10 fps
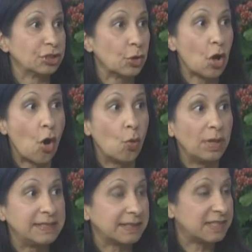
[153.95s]
don't
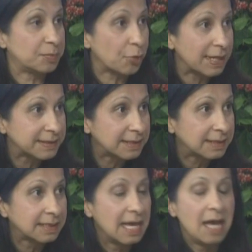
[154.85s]
always express
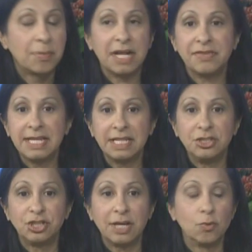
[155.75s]
it, but I think in
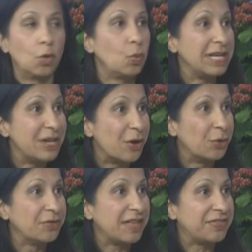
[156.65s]
general we know
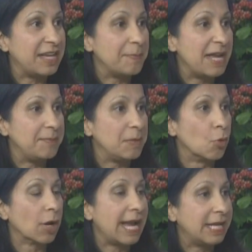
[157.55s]
that they may be
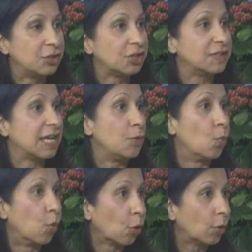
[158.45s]
more anxious and
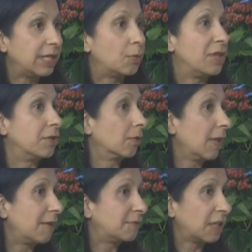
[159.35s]
worried when they're
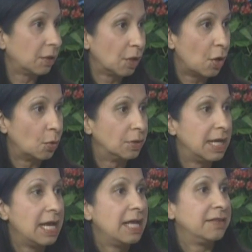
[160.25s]
left alone
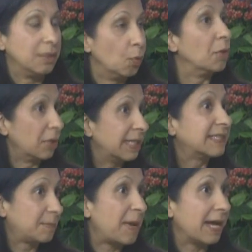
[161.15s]
than we would
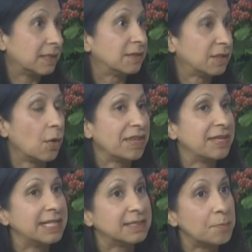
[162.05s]
expect. So I
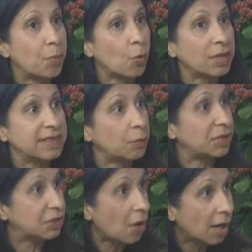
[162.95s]
think it's important that we
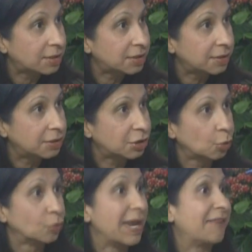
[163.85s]
talk to the
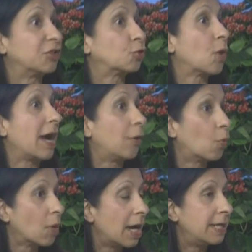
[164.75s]
children, have a trial
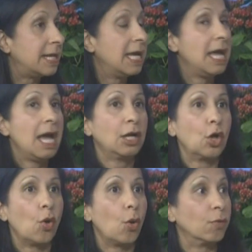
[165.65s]
run,
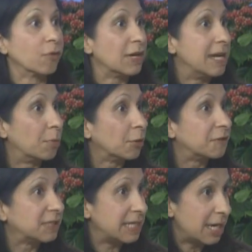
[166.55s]
go over a number of
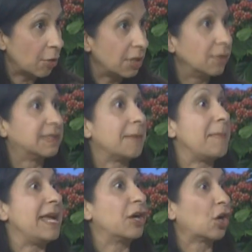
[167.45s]
scenarios that
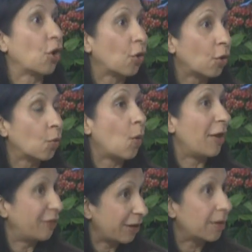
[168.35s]
may occur while
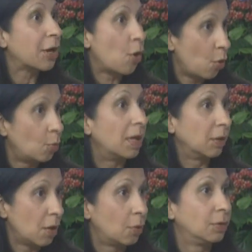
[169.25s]
they're at home
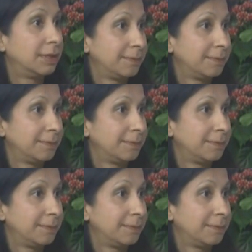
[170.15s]
alone.